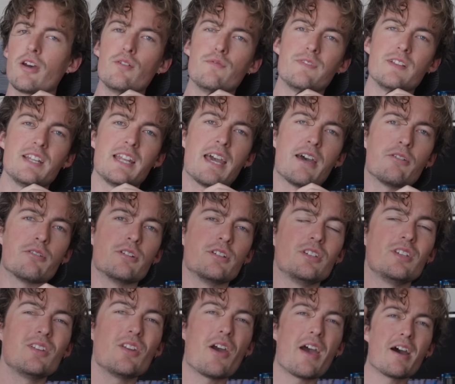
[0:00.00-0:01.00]
hopefully now
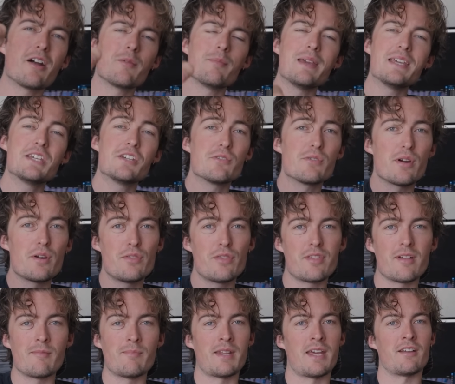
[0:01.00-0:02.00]
you know how to make your own
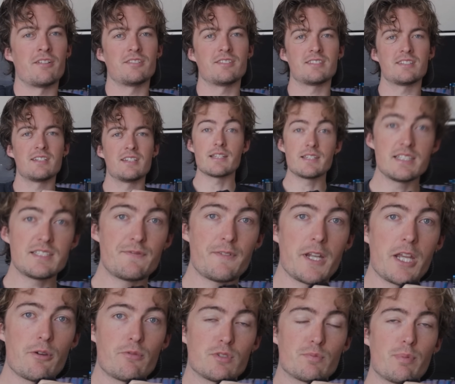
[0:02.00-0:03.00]
thumbnails. Now this
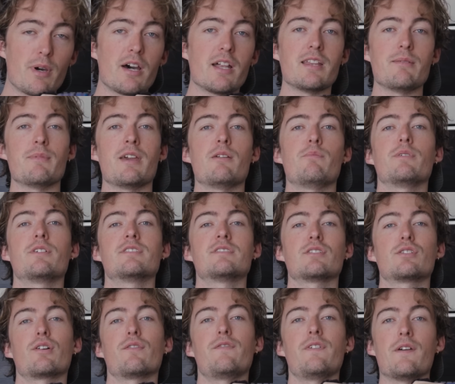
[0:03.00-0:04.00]
video was partly made
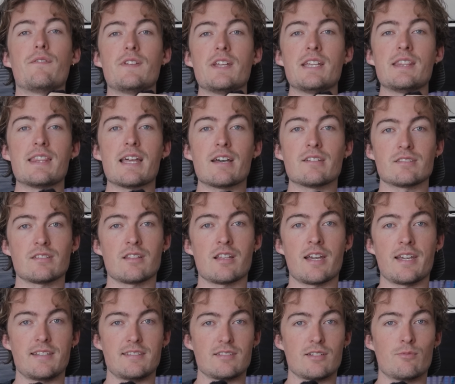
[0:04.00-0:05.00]
because I got 15,000
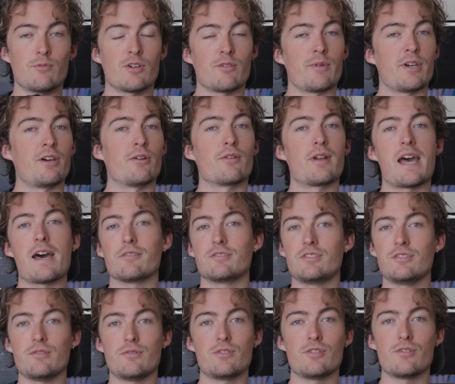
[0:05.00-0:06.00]
likes on one of my old
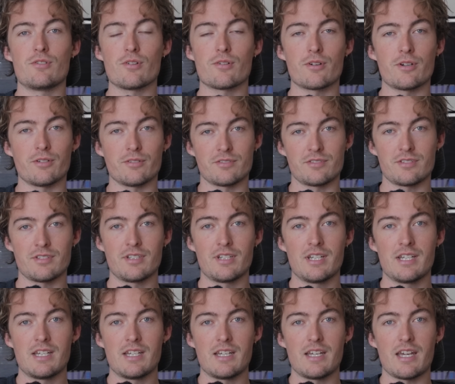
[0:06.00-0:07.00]
how-to tutorials.
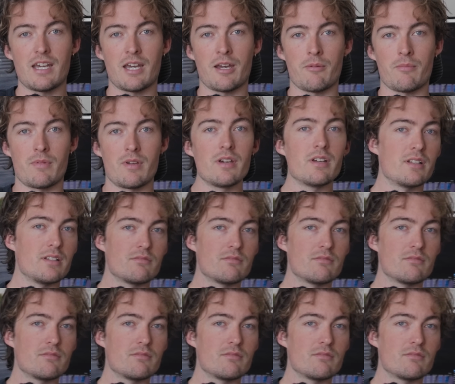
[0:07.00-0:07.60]
Um,